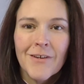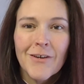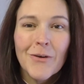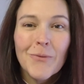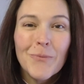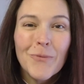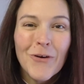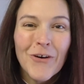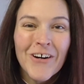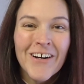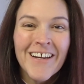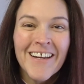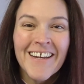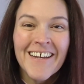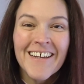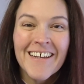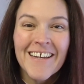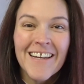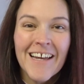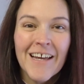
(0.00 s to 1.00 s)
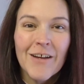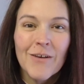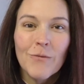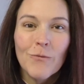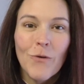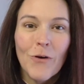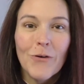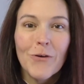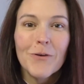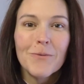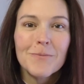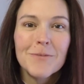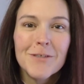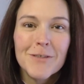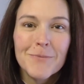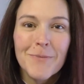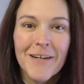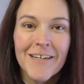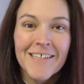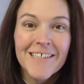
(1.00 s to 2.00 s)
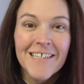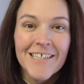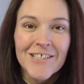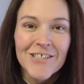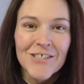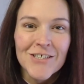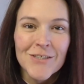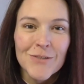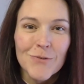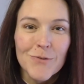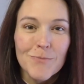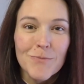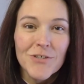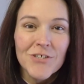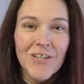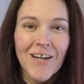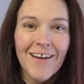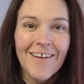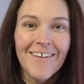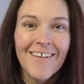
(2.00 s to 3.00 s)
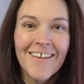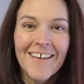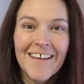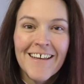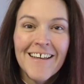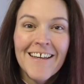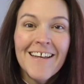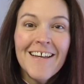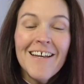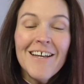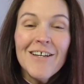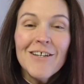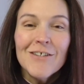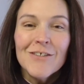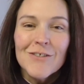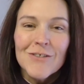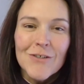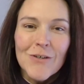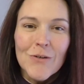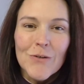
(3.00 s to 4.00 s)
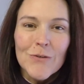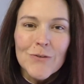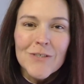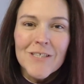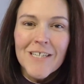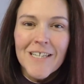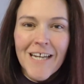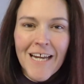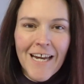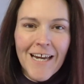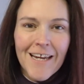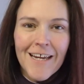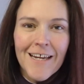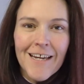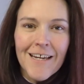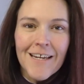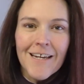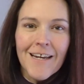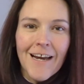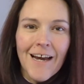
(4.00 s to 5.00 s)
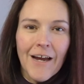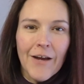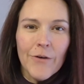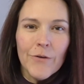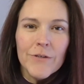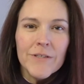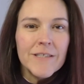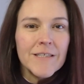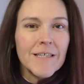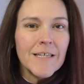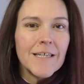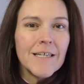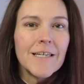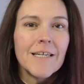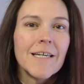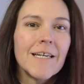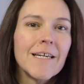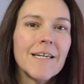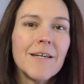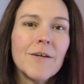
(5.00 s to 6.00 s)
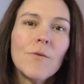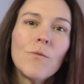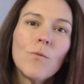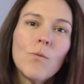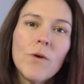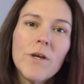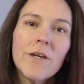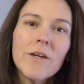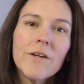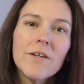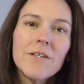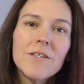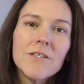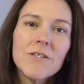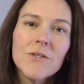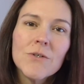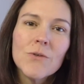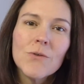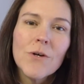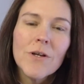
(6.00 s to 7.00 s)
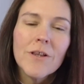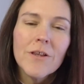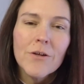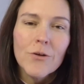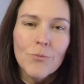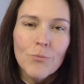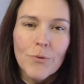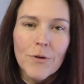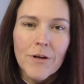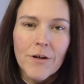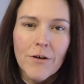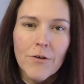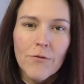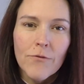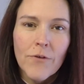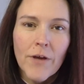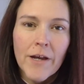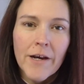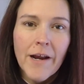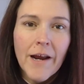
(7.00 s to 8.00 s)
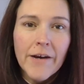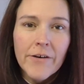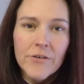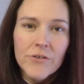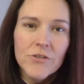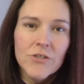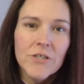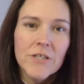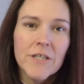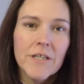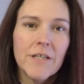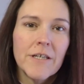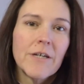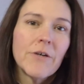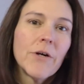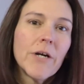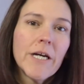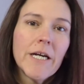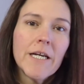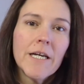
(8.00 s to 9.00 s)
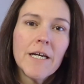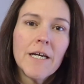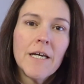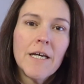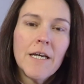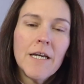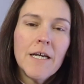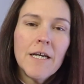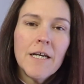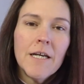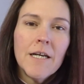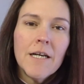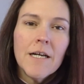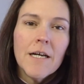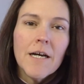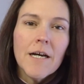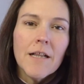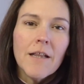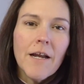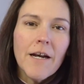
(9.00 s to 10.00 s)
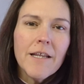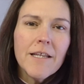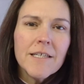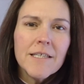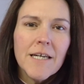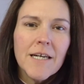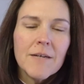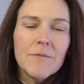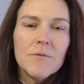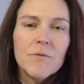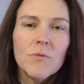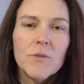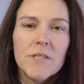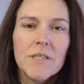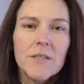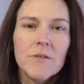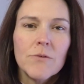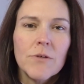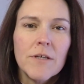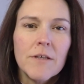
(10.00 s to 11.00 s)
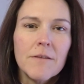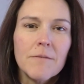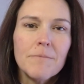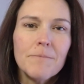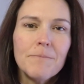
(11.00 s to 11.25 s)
Good morning and welcome to Meditations with Michelle. So, today I was thinking we could do a little bit of an energy clearing. A lot of the times we deal with